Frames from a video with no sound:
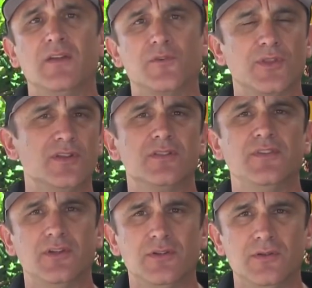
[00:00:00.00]
And for those
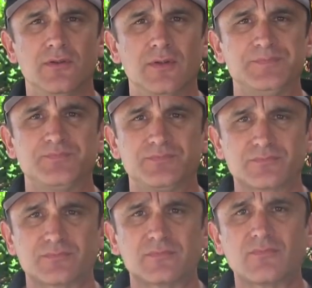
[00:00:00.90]
of you who
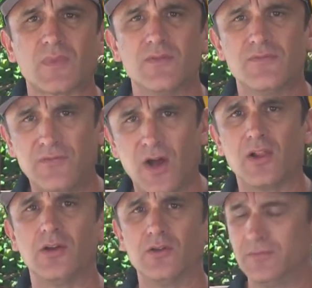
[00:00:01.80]

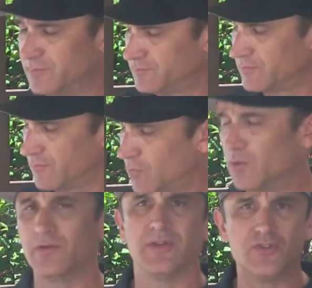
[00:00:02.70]
follow
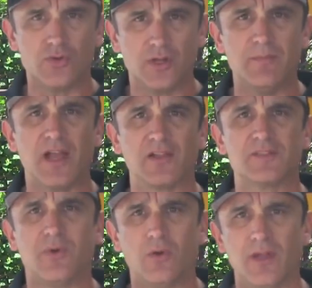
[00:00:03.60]
or enjoy
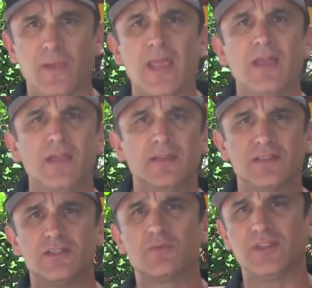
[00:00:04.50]
Ballast Point,
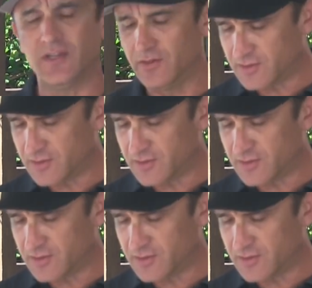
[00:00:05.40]
this is what they